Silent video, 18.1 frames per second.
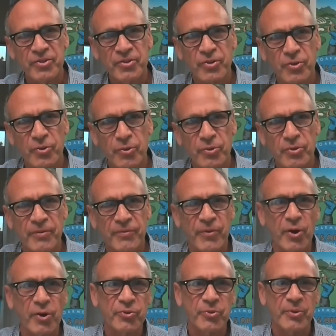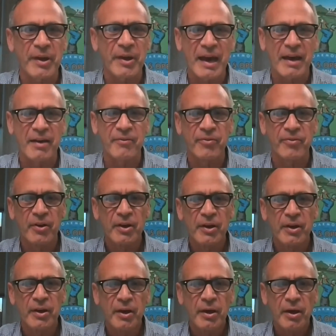To the folks we have
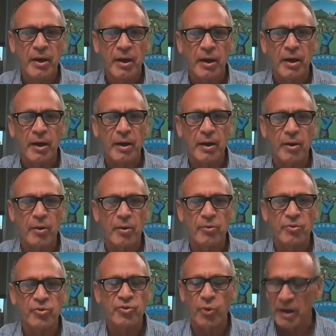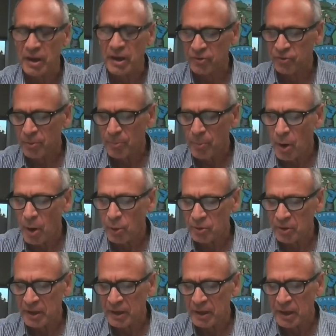joining us
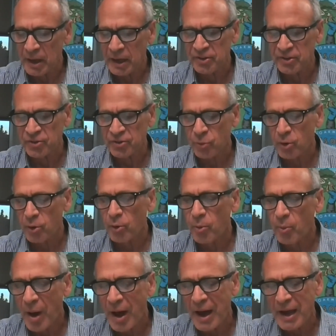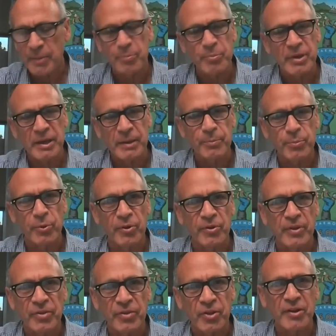remotely, I just want to remind
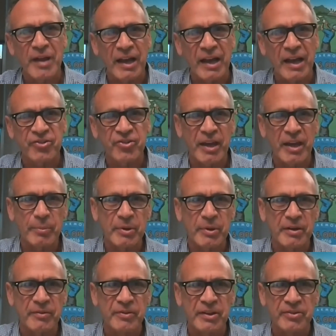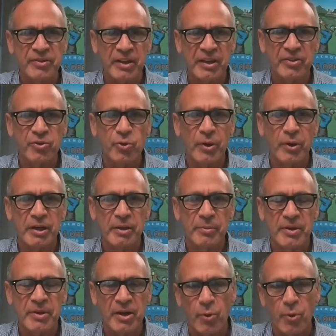people that the last segment of this is going
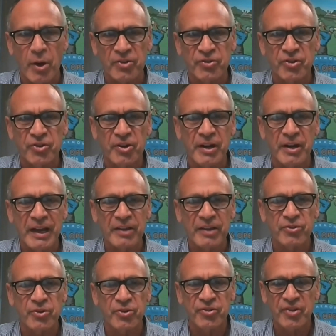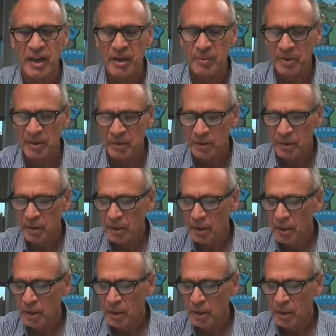to be a question and answer segment.